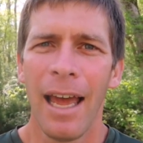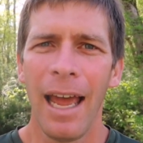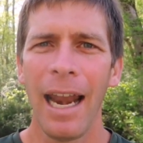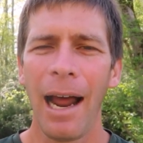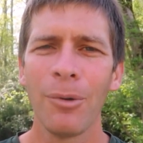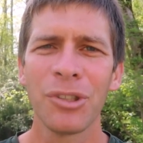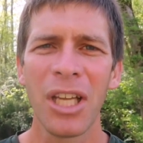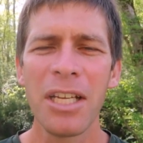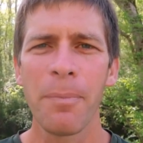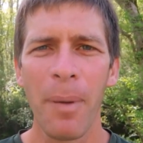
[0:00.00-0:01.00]
and I was
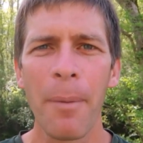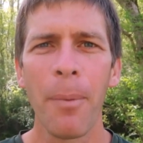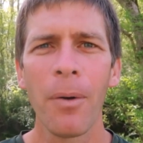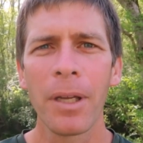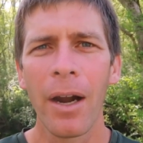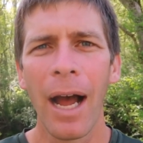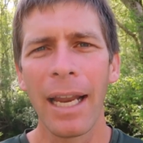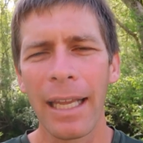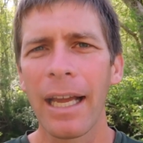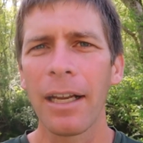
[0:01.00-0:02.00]
teaching people you know
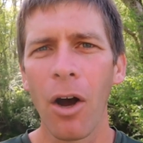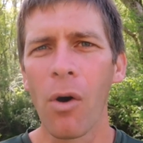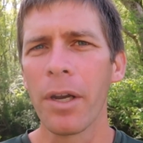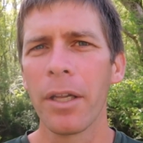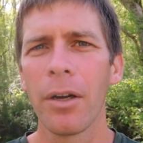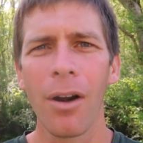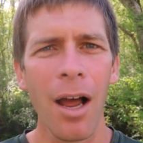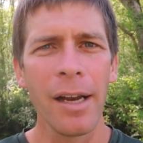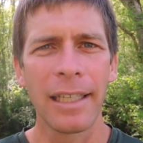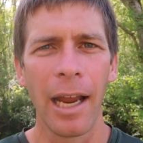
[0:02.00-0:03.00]
how to get going in their
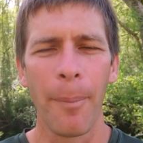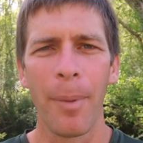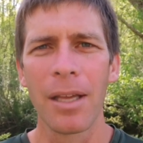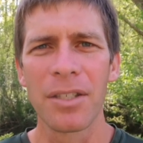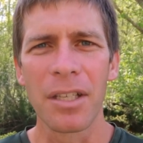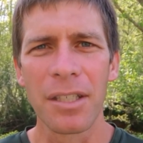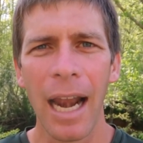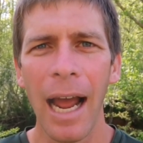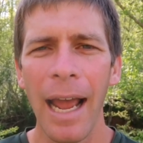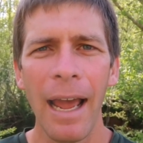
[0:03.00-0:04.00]
lawn care business
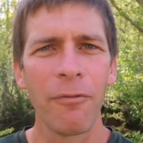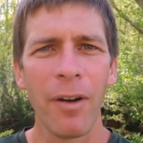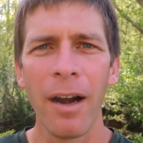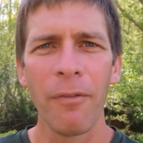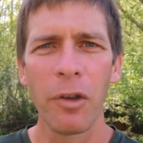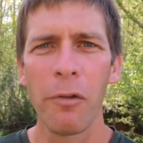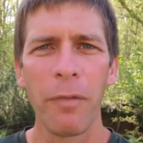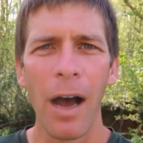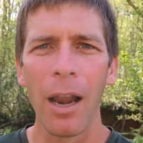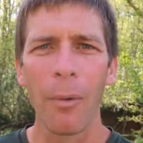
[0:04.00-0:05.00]
and I had very few
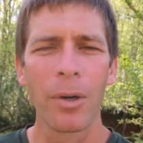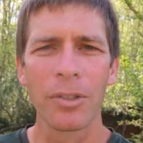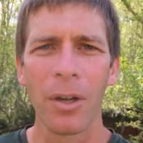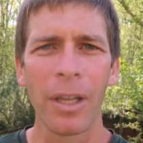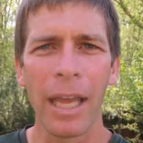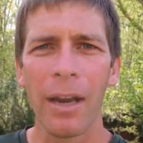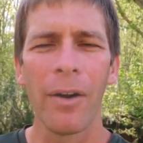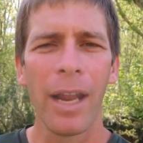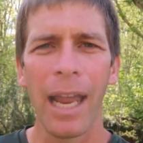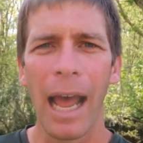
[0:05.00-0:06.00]
followers on the
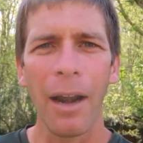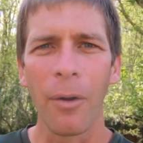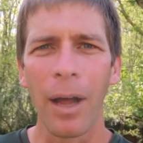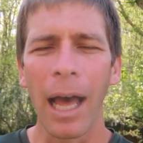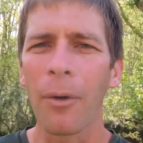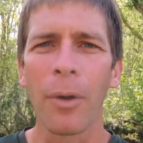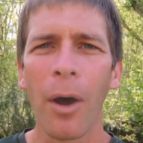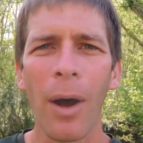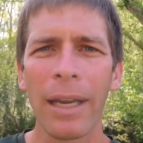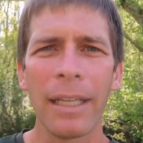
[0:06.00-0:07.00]
internet I don't I don't
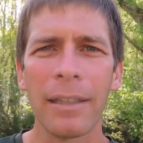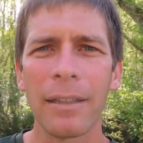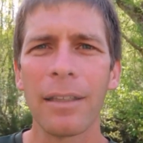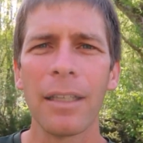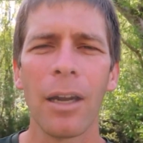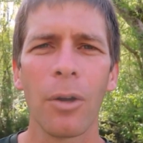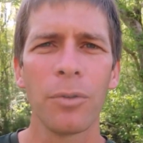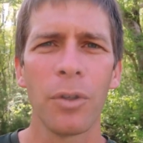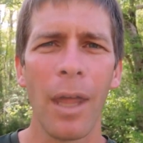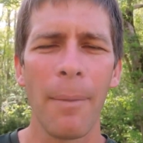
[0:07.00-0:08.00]
know I didn't you know
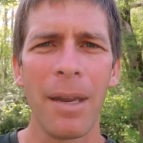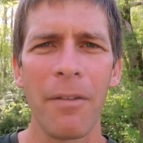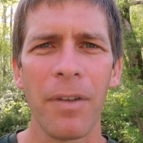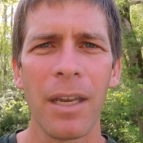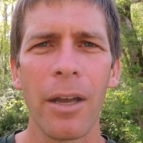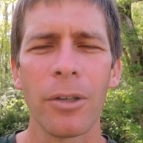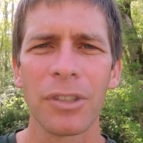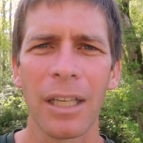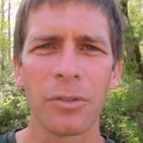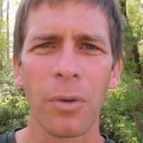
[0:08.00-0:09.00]
do that many videos
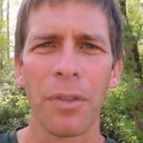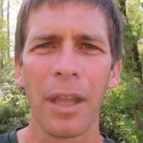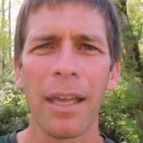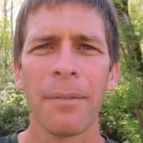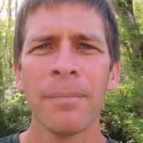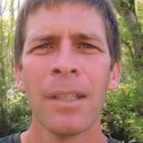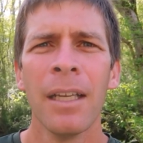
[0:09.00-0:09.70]
and that sort of thing